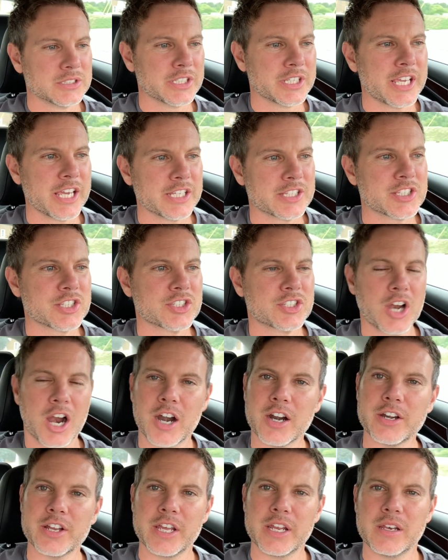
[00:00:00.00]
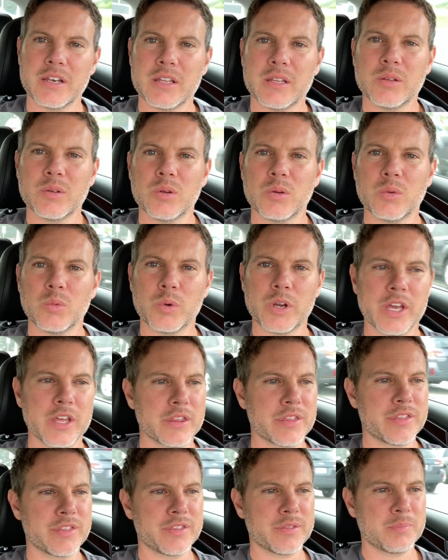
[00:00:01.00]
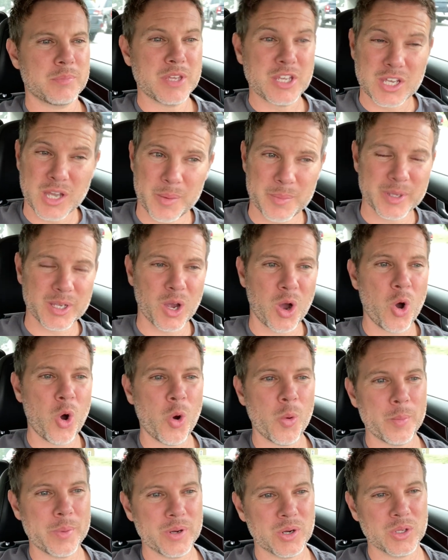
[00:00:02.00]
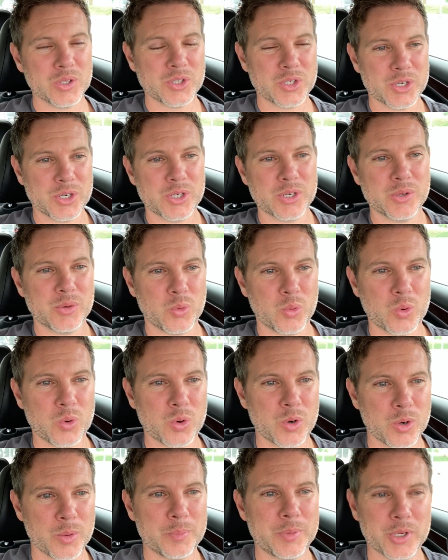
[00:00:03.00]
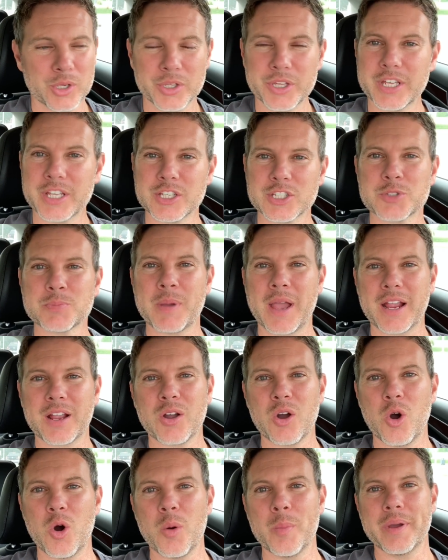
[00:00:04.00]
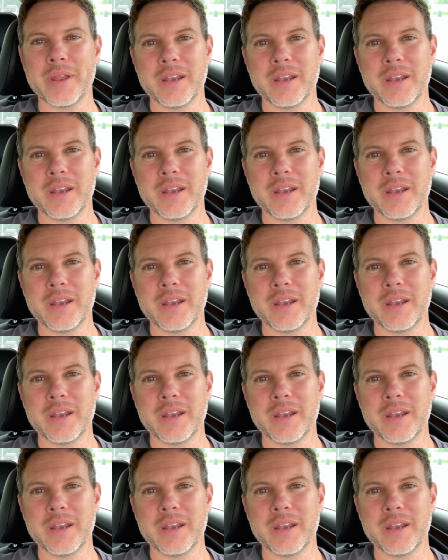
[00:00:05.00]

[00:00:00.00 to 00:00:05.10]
get started with becoming a home builder or building a spec home.